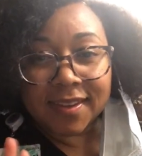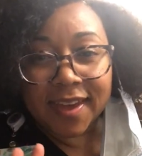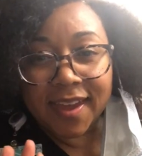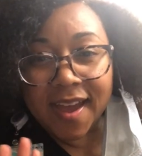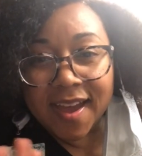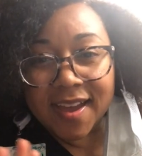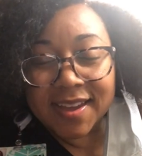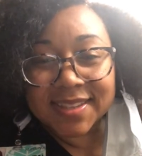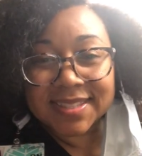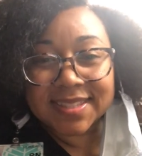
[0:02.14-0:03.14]
Hey
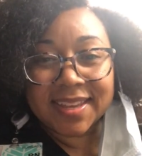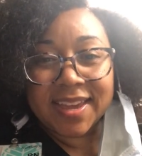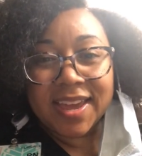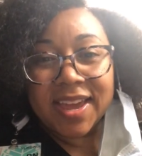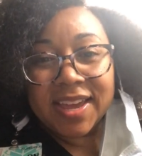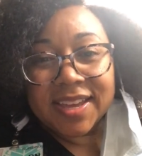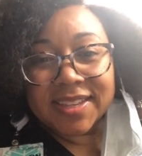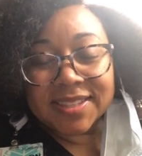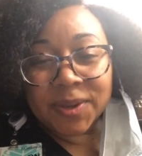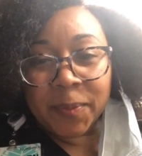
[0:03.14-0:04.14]
guys!
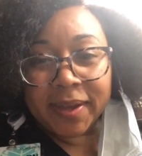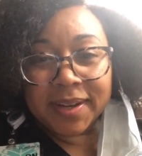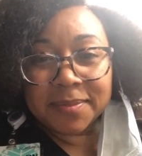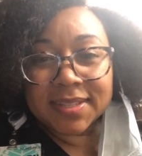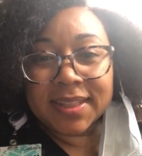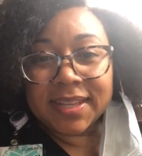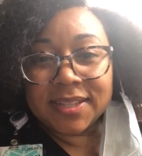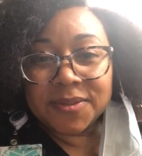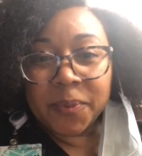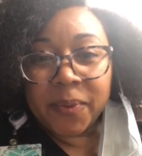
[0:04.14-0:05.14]
So my name is
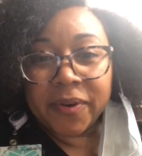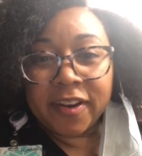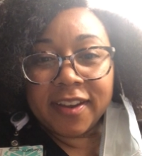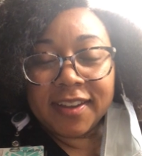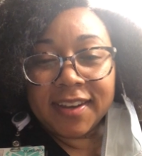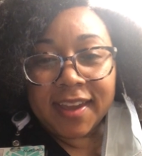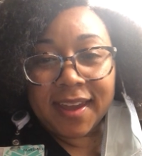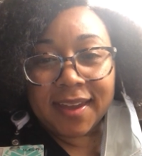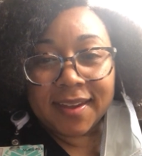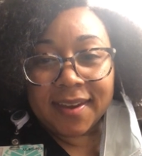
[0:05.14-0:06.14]
Elise Warren,
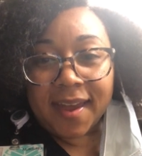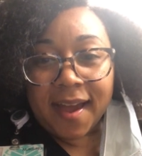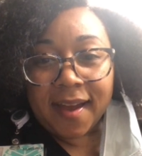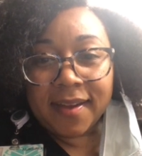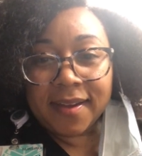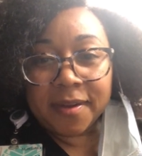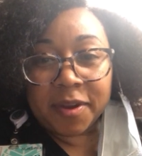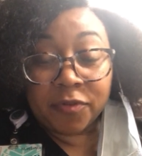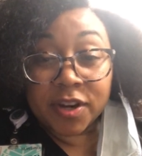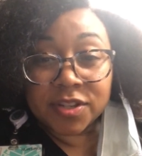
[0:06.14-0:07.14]
and I am
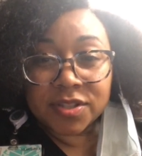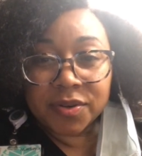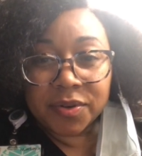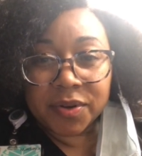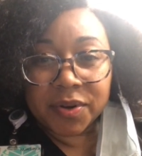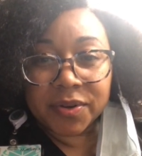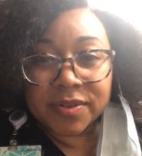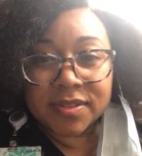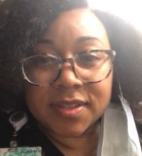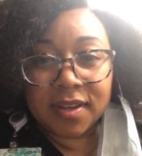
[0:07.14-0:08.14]
a registered
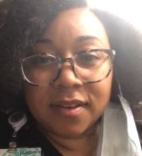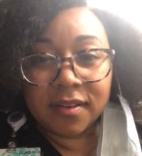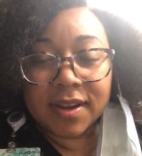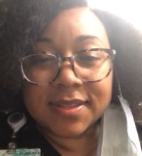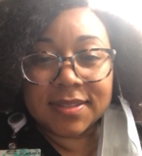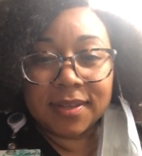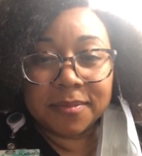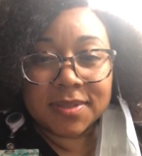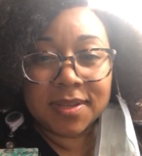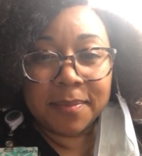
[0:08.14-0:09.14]
nurse here at
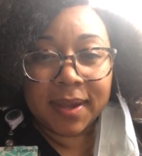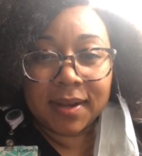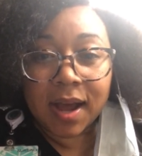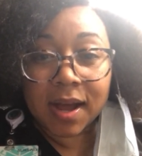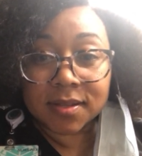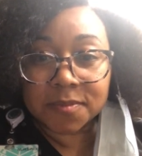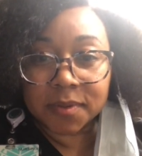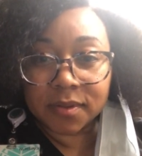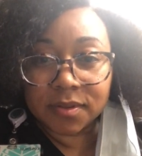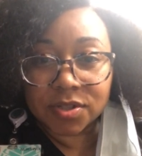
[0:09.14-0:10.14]
CMC Main
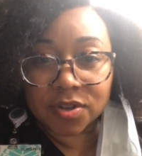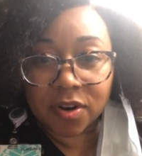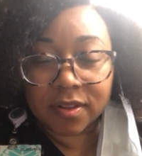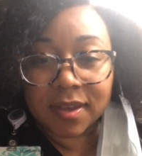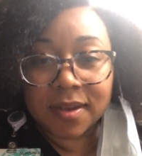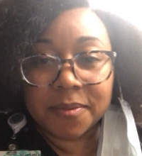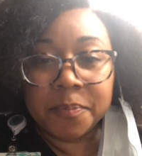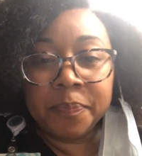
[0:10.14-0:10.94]
Hospital in Charlotte.